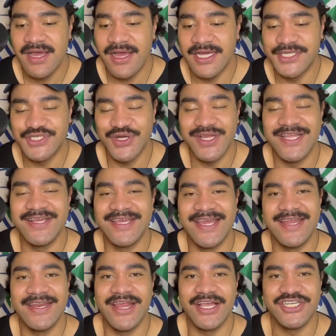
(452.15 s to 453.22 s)
Australia
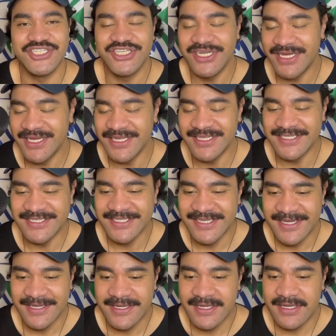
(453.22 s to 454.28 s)
again next year is
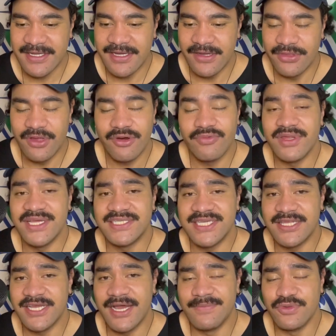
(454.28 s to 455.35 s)
not really
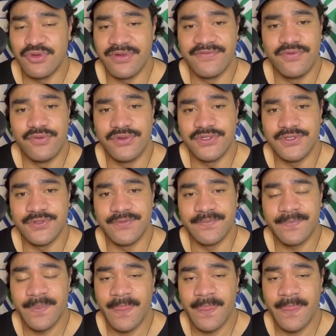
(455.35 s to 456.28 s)
something I'm looking forward to.